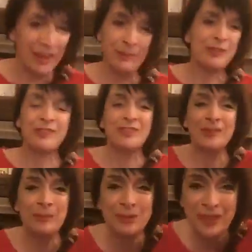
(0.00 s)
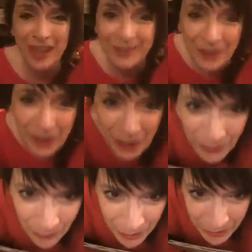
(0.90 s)
let me just double check
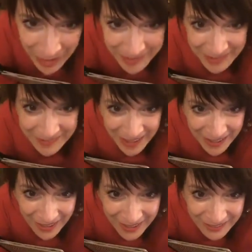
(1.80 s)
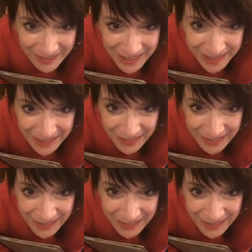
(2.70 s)
what you're writing, because I can't really.